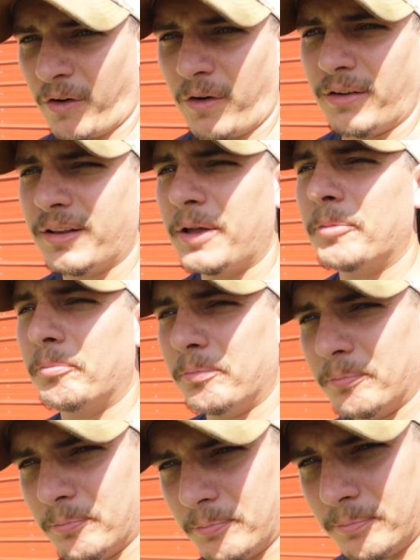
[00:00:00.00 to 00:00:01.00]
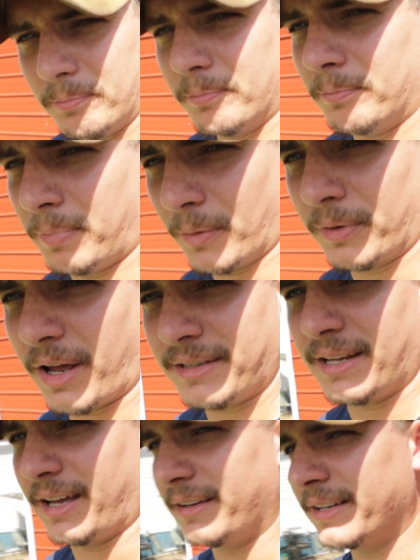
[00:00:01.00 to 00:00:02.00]
all, but we're not
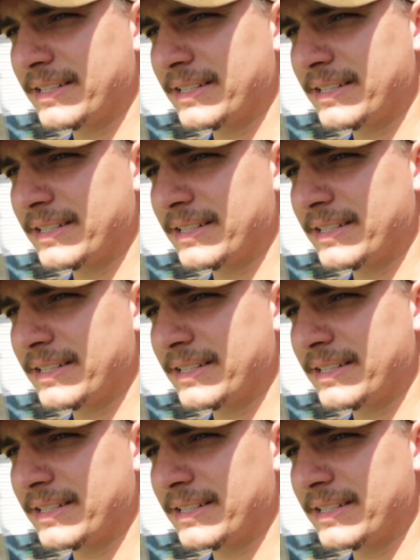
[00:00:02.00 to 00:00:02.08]
done.